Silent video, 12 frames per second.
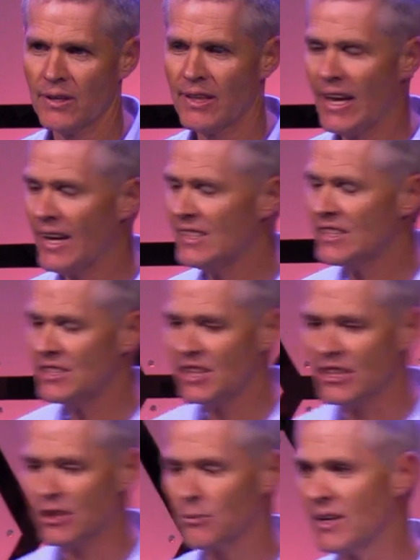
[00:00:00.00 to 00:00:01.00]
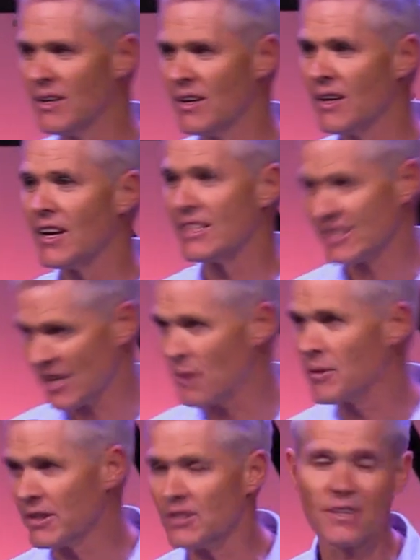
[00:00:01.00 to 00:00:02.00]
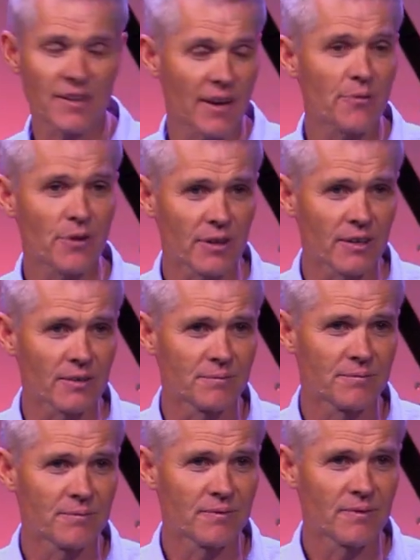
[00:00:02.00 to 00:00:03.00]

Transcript: And ladies and gentlemen, it's coming to South Africa.